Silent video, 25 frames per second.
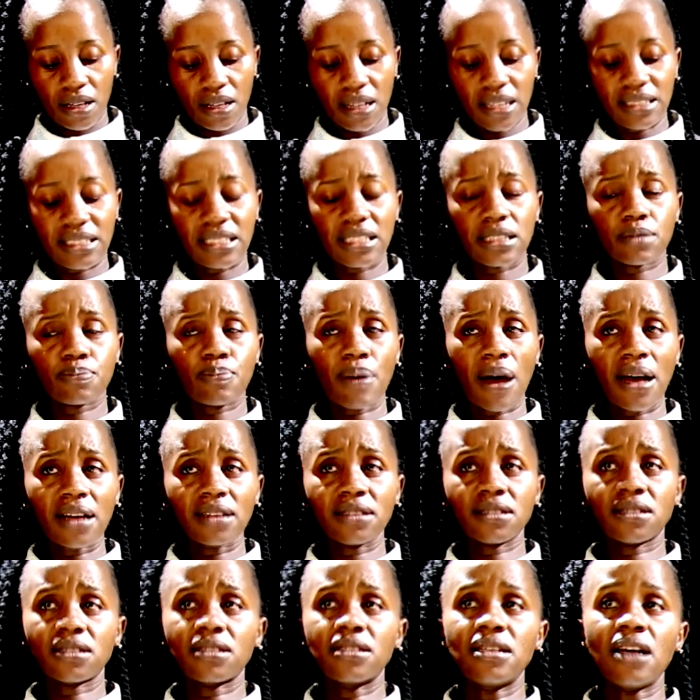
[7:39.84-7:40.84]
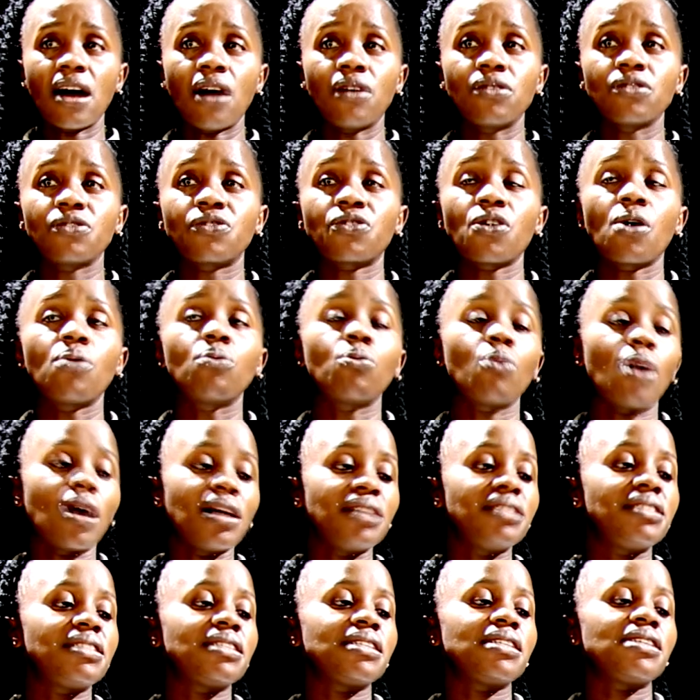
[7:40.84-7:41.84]
it is passed down from
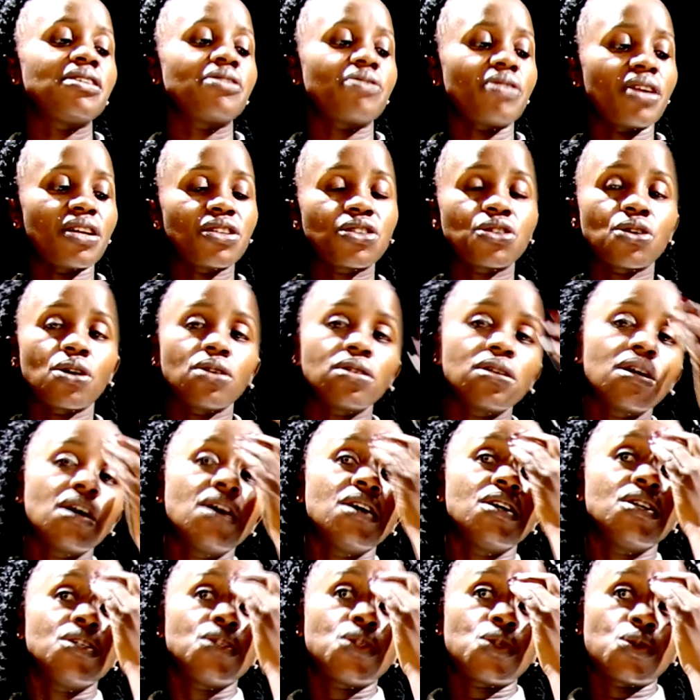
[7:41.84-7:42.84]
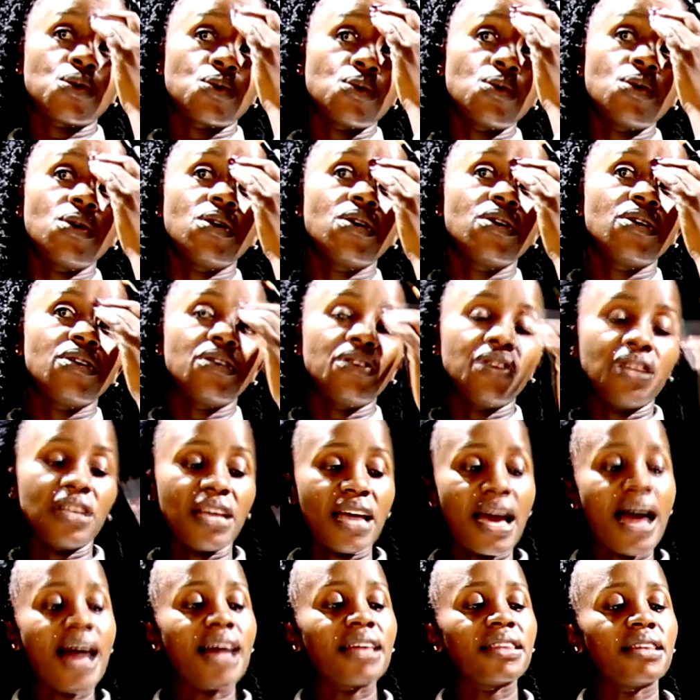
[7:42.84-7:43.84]
one generation to
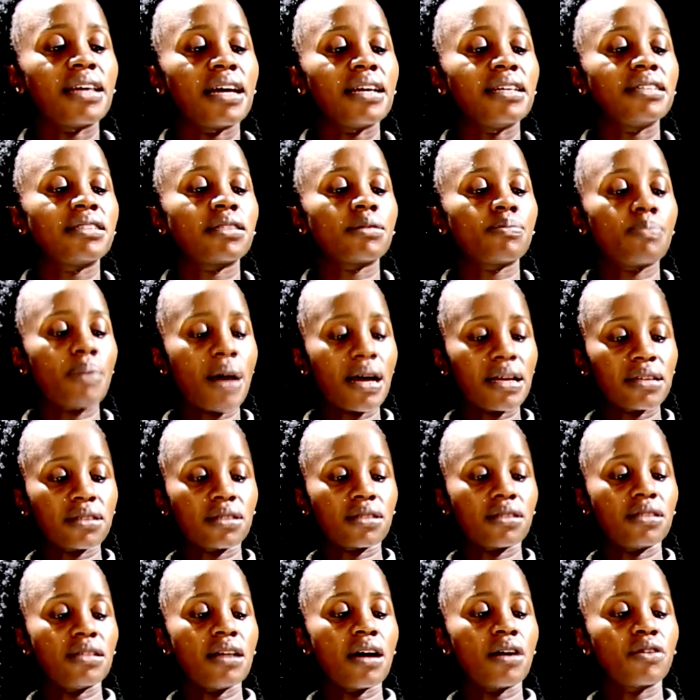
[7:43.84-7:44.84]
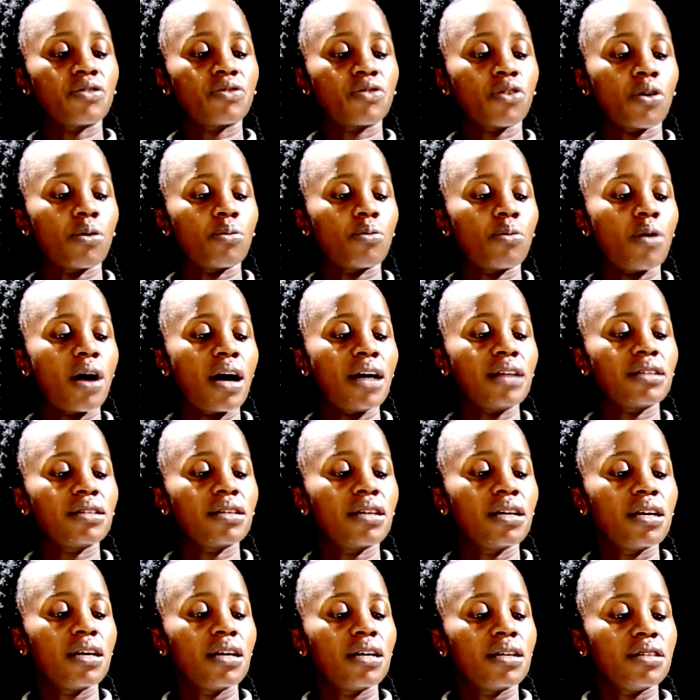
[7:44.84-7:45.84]
the other. It's passed down from one
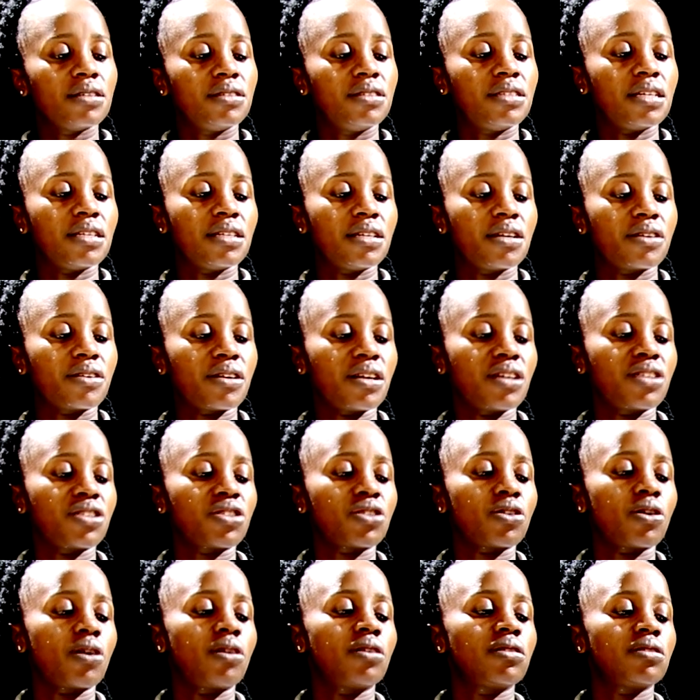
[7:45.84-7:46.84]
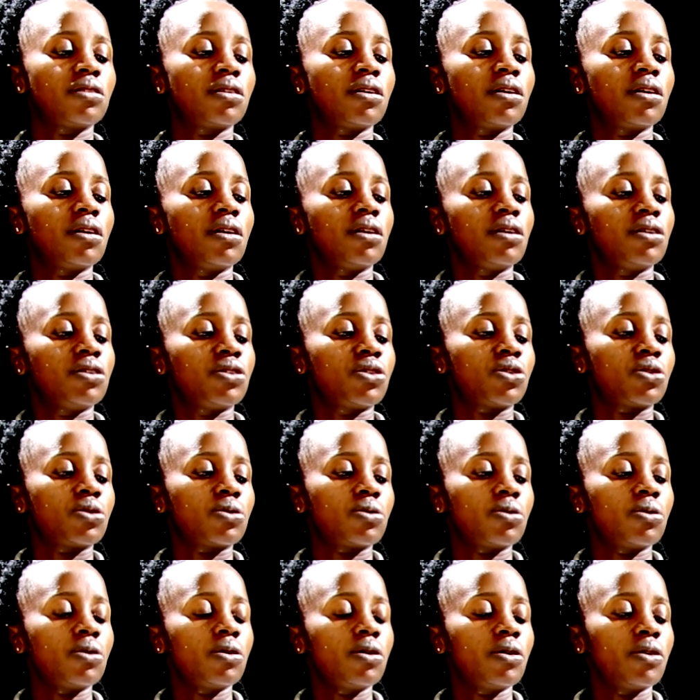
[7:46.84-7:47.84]
generation
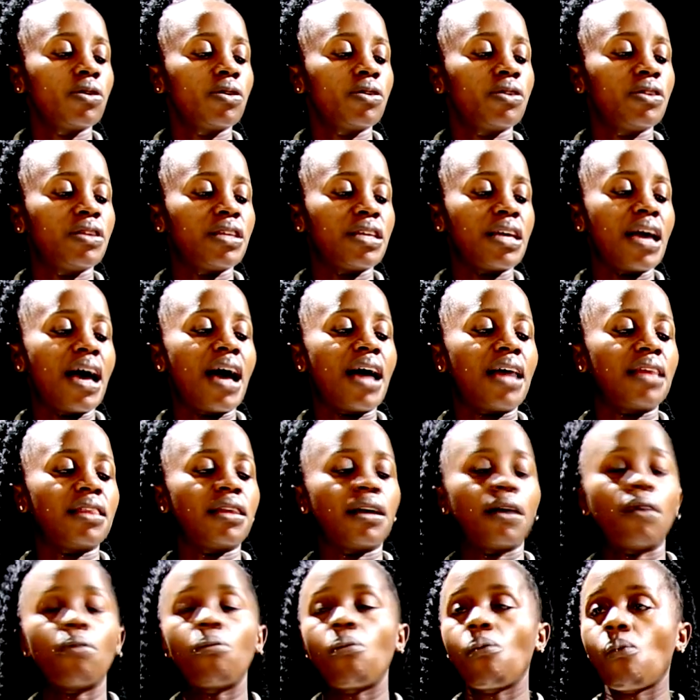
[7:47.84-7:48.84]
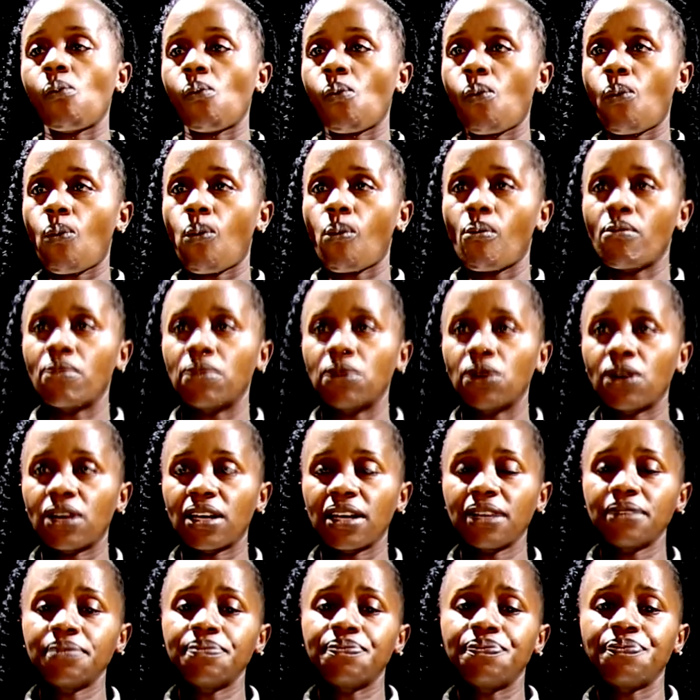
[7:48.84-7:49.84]
to the other.
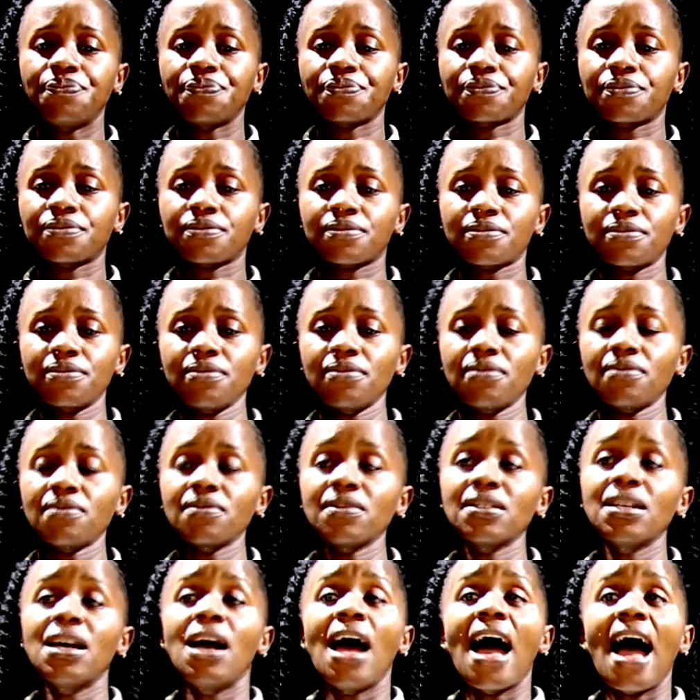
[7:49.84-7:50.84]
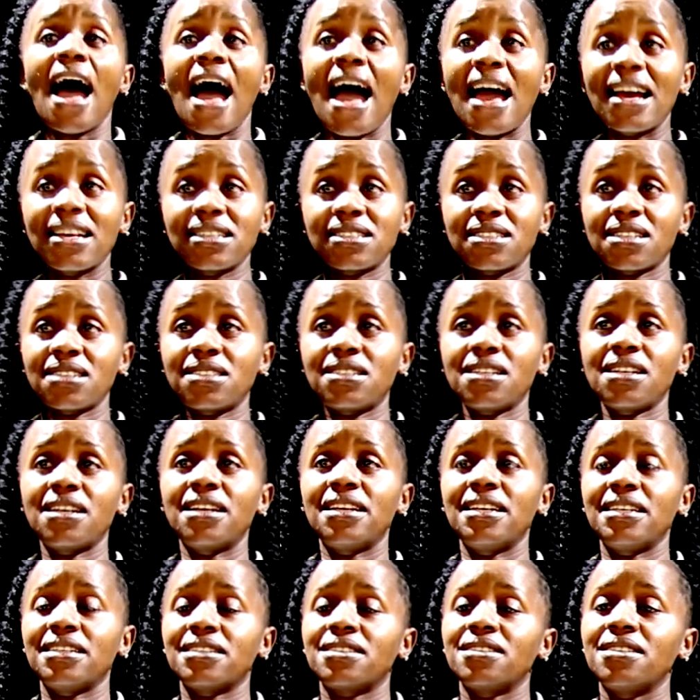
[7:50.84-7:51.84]
Okay? I
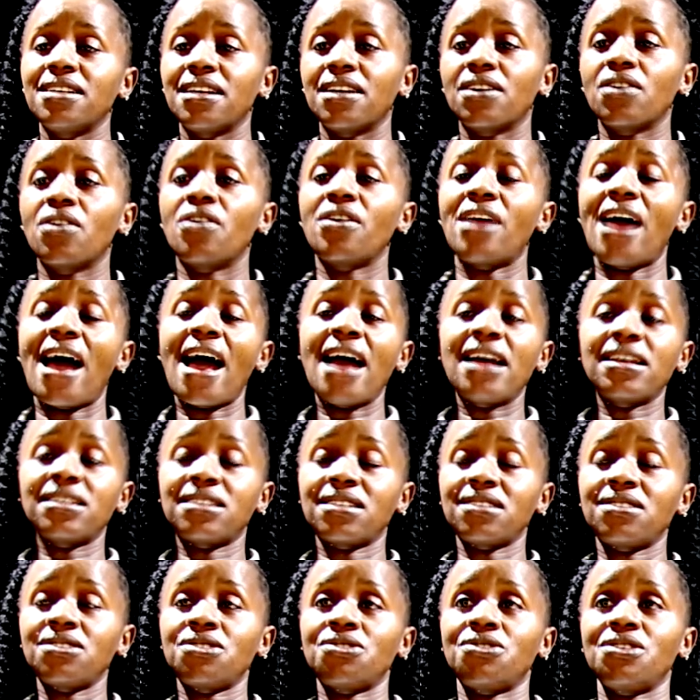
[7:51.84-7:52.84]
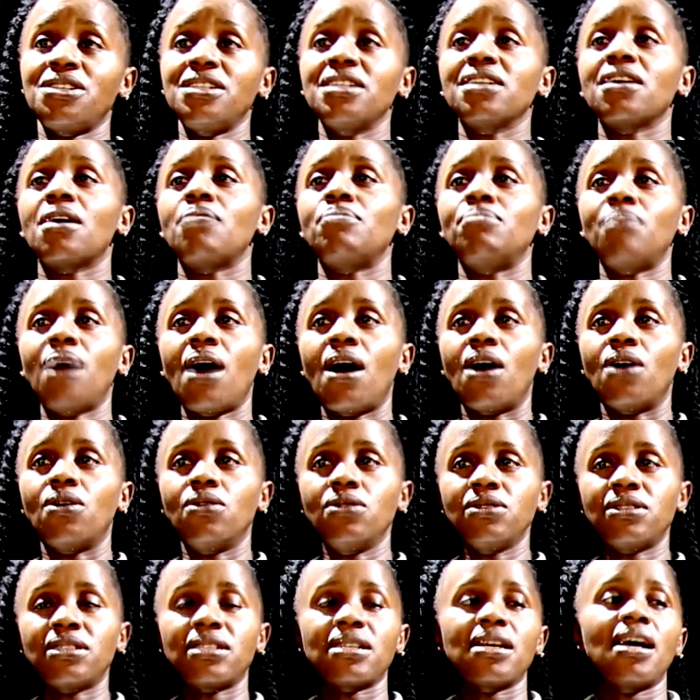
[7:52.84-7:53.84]
started listening or I started reading
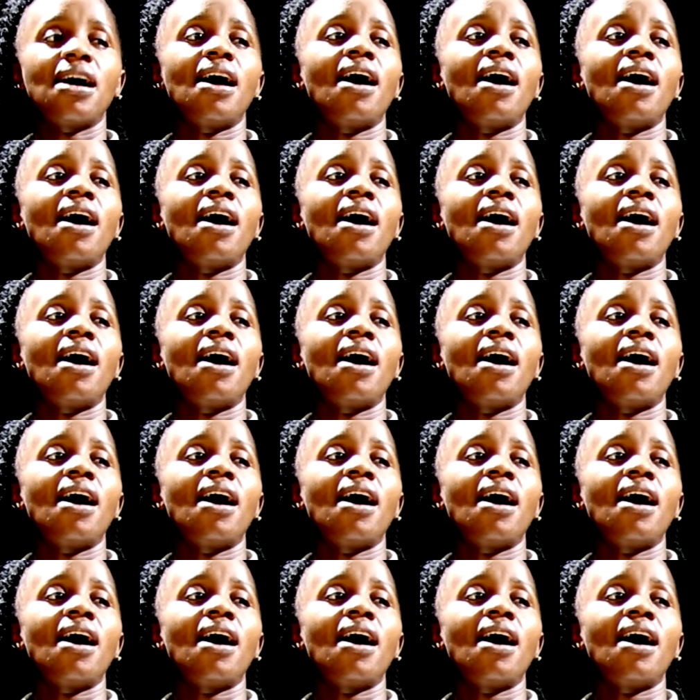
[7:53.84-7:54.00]
about